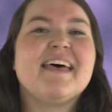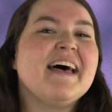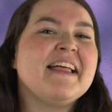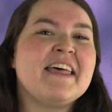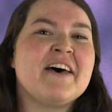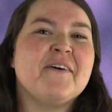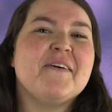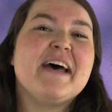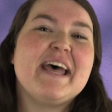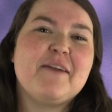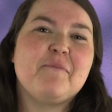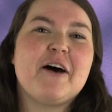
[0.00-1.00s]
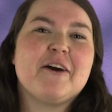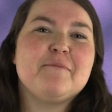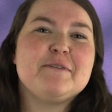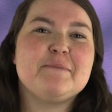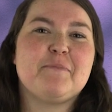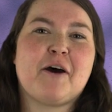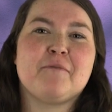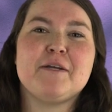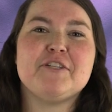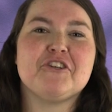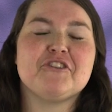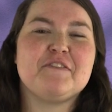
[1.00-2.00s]
Hello, and welcome to
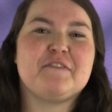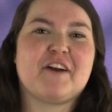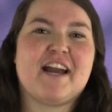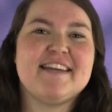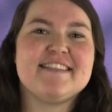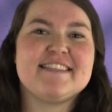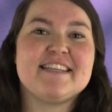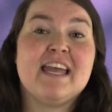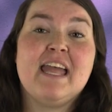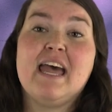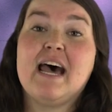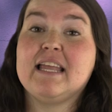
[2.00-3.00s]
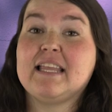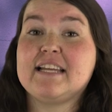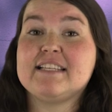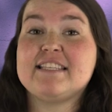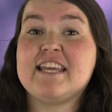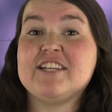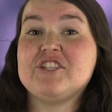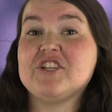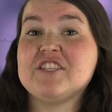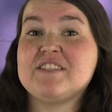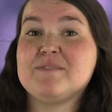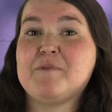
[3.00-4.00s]
Broadway Church of Christ. I'd like to take
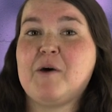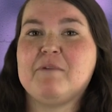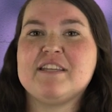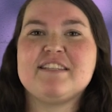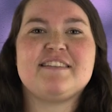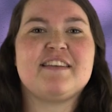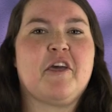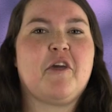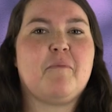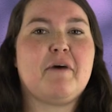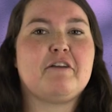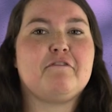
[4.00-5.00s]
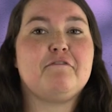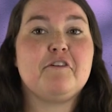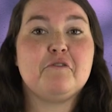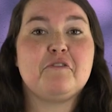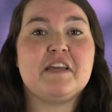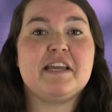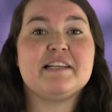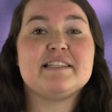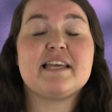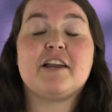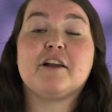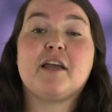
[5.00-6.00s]
just a moment to tell you about a few
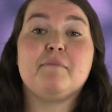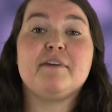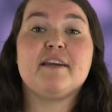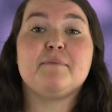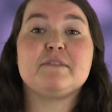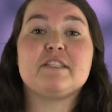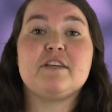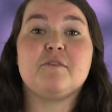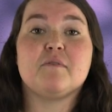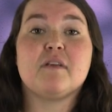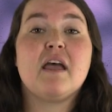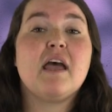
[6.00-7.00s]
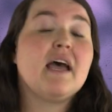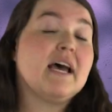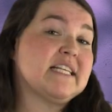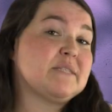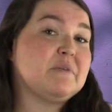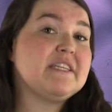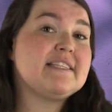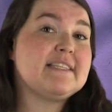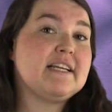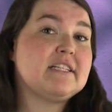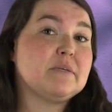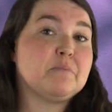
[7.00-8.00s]
things that are coming up soon as we
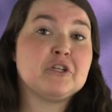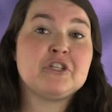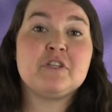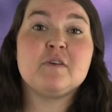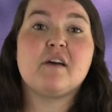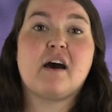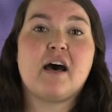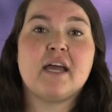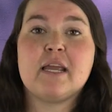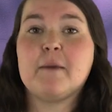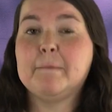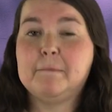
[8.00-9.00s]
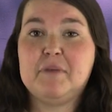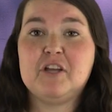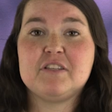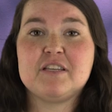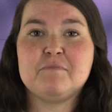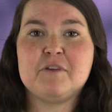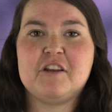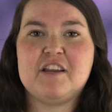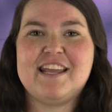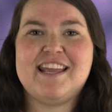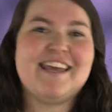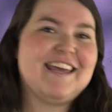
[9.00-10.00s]
seek to pursue God, build
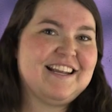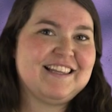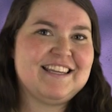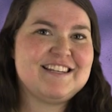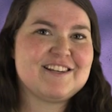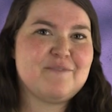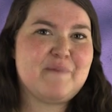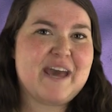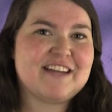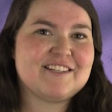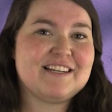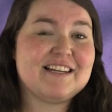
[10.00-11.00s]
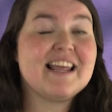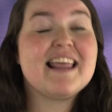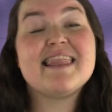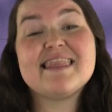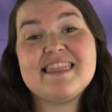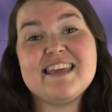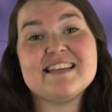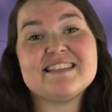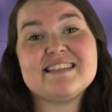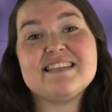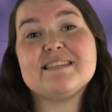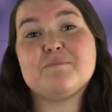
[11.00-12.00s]
community, and unleash compassion.
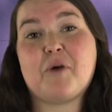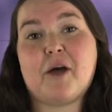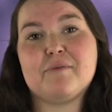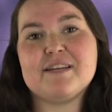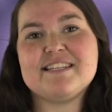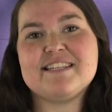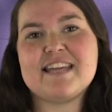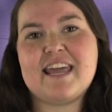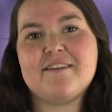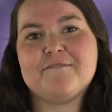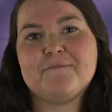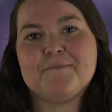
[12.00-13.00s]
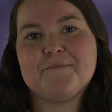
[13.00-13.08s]
This is Broadway Today.